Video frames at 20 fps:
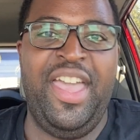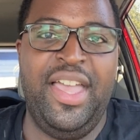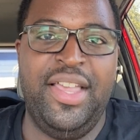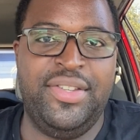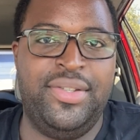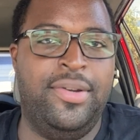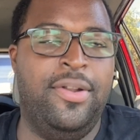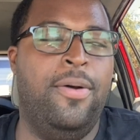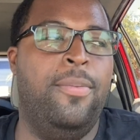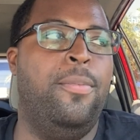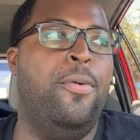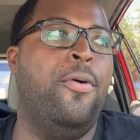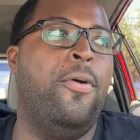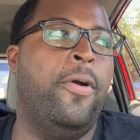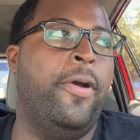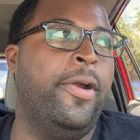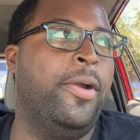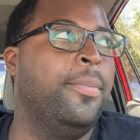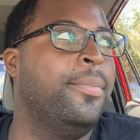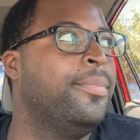us no
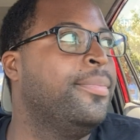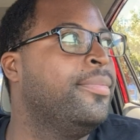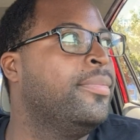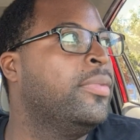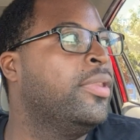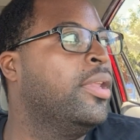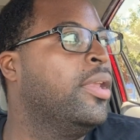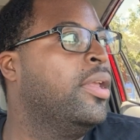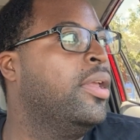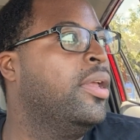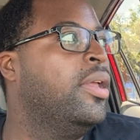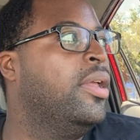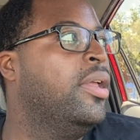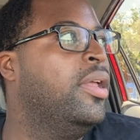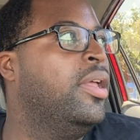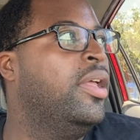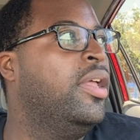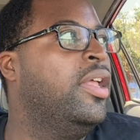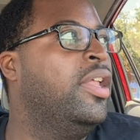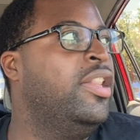more,
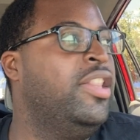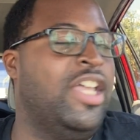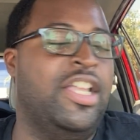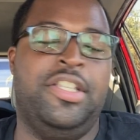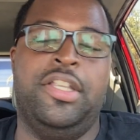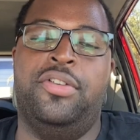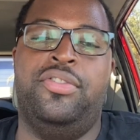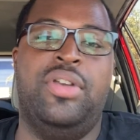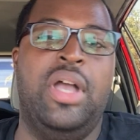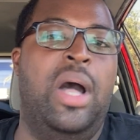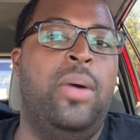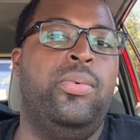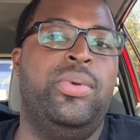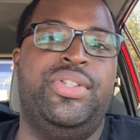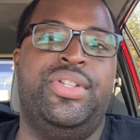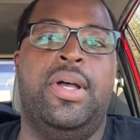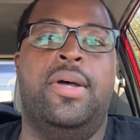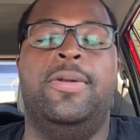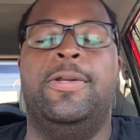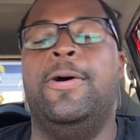that the job was
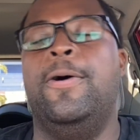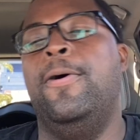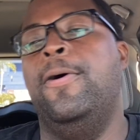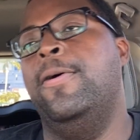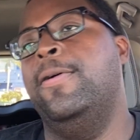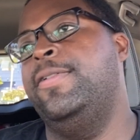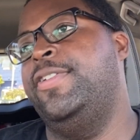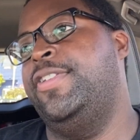on hold,